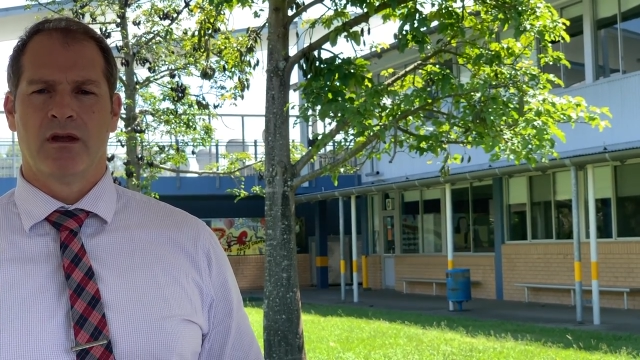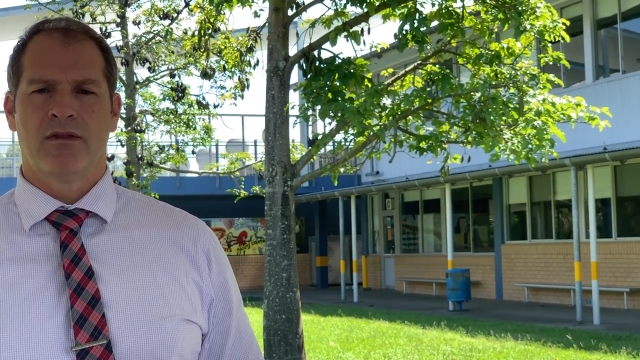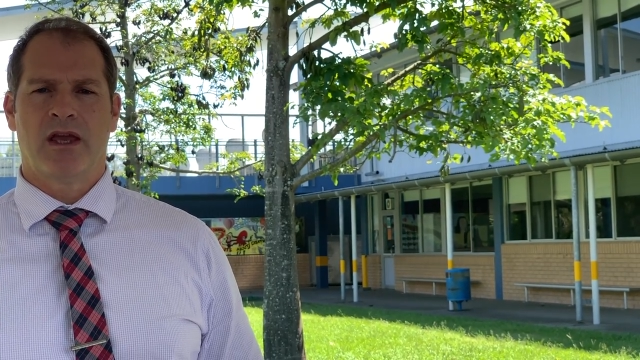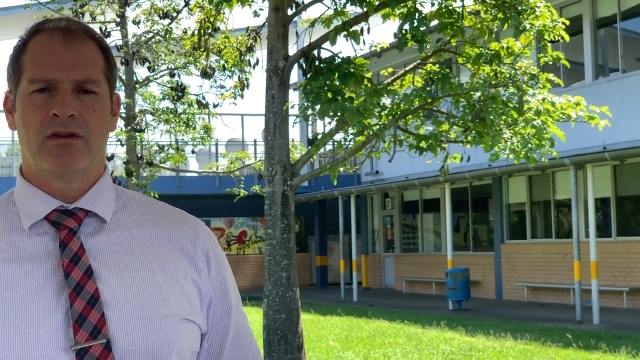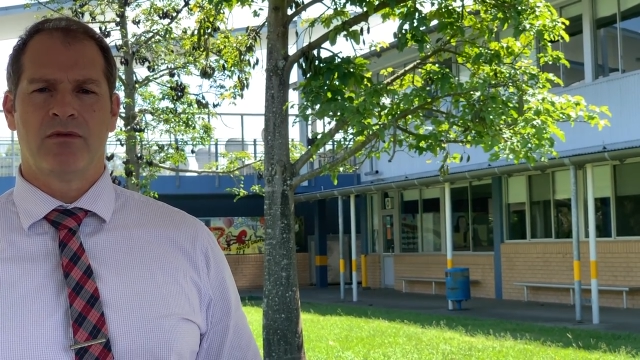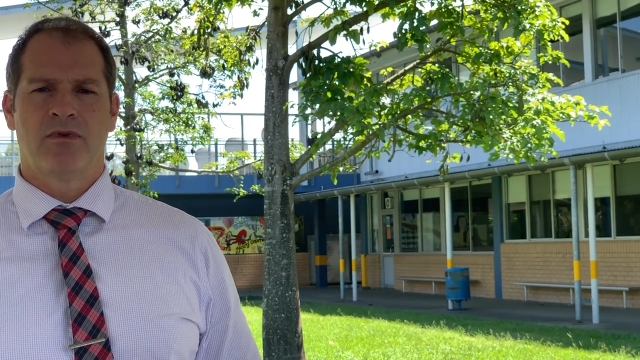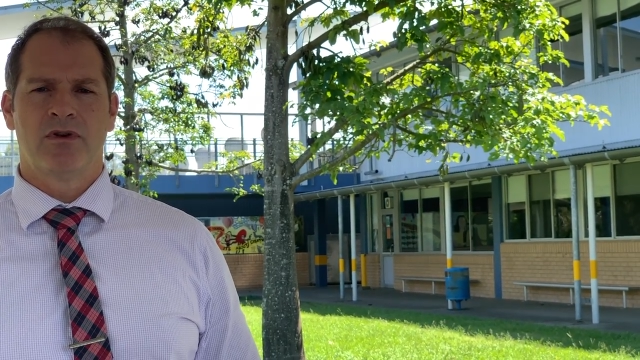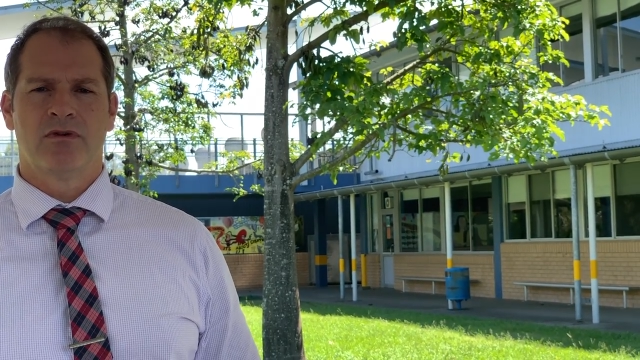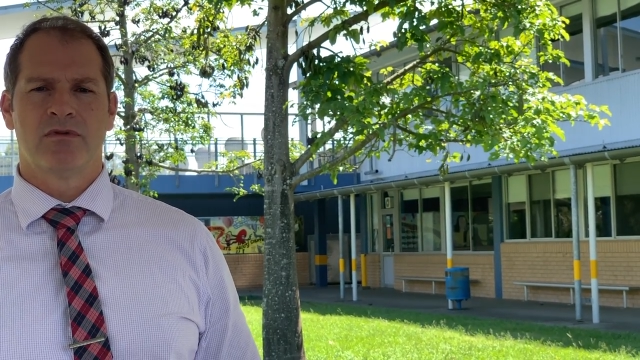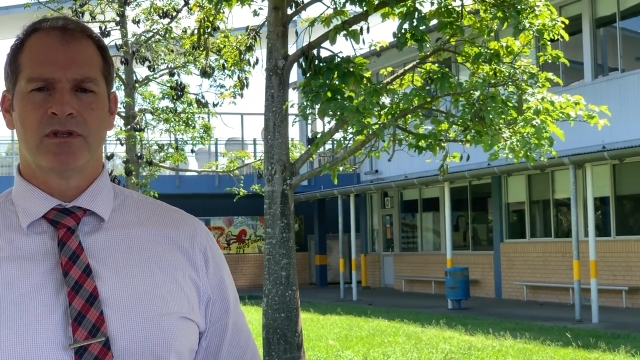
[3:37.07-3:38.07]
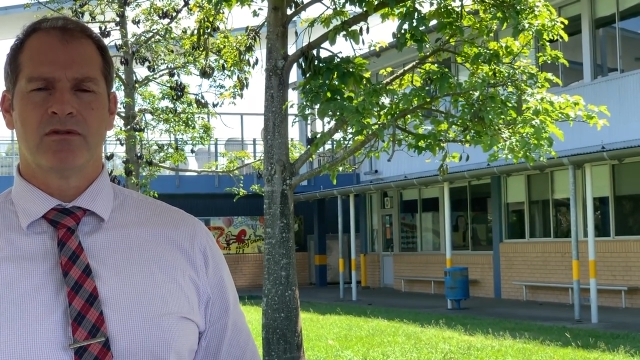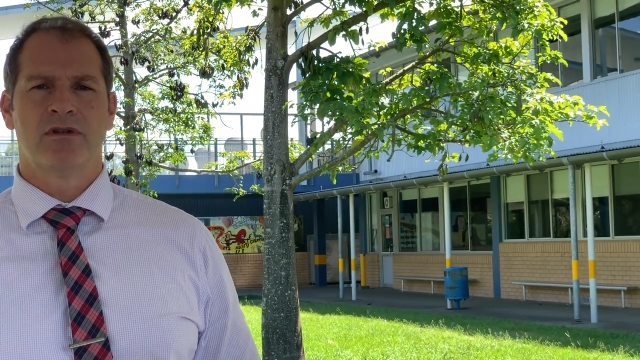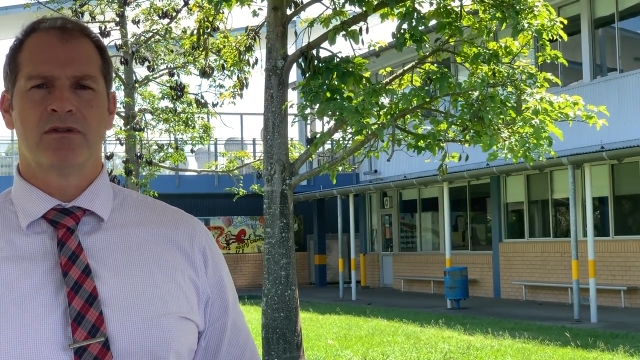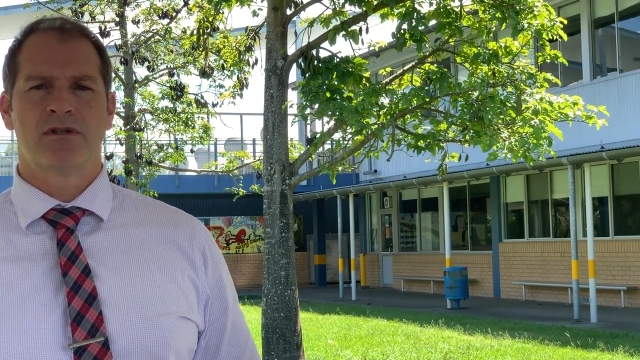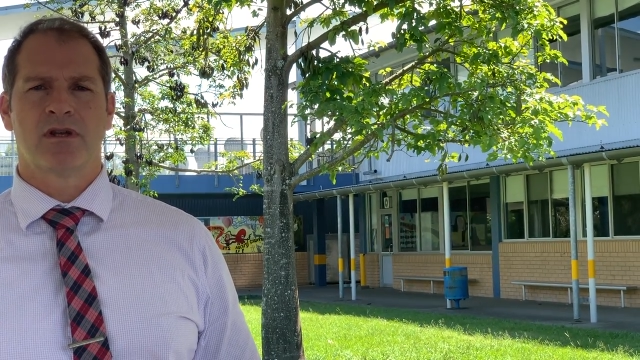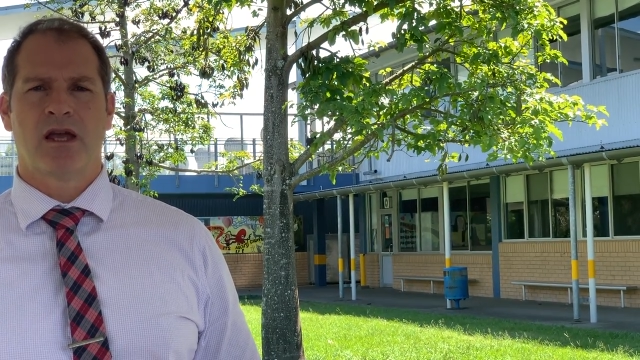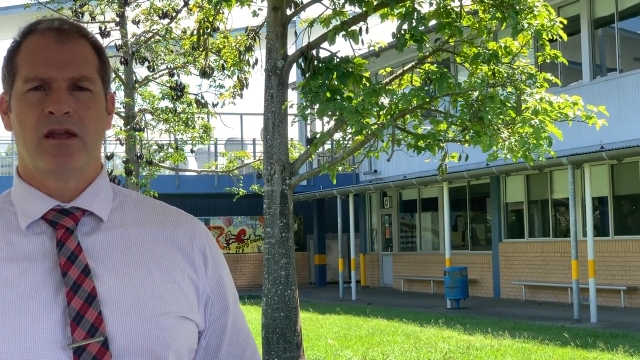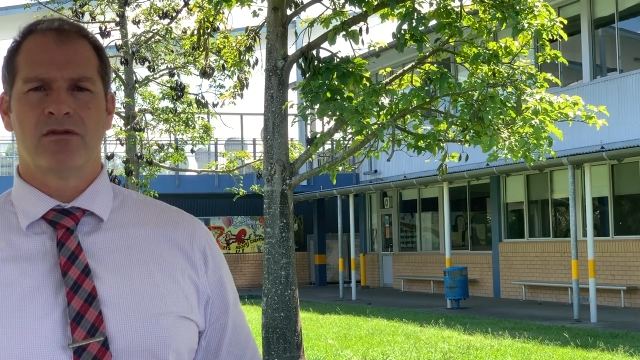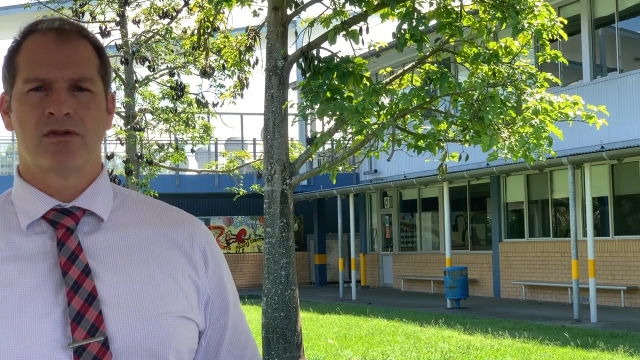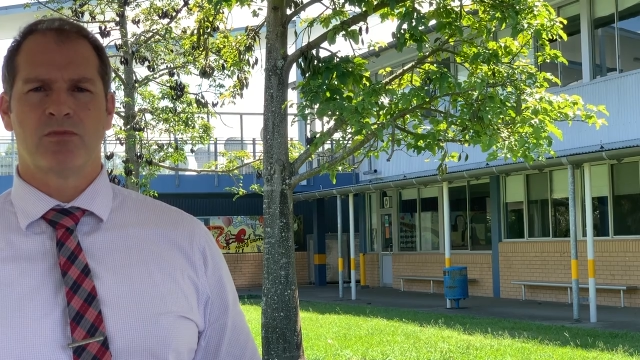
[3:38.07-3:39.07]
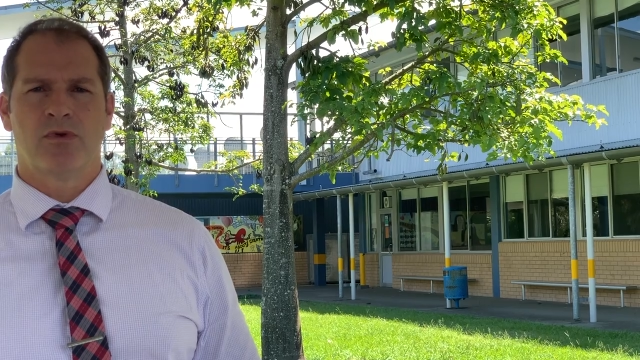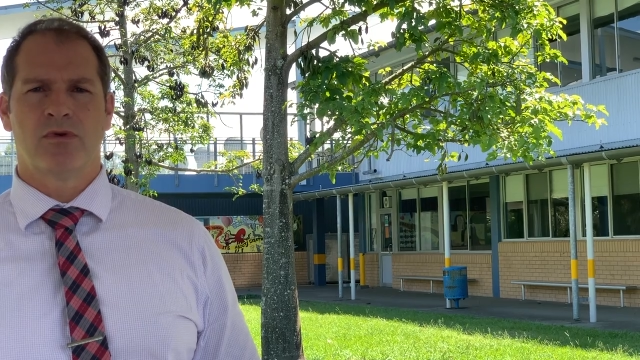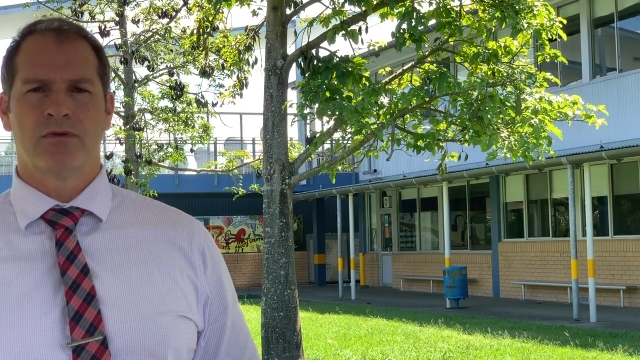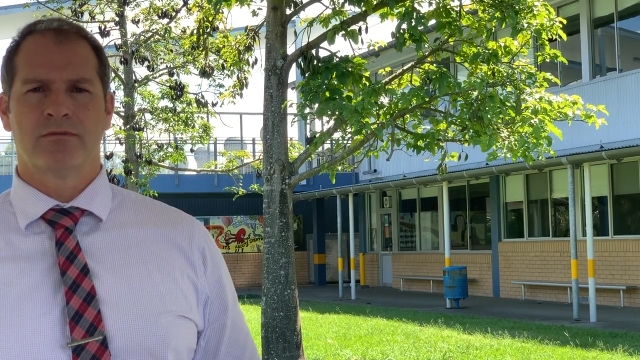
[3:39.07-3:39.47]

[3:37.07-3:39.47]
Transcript: Thank you for your resilience and your support.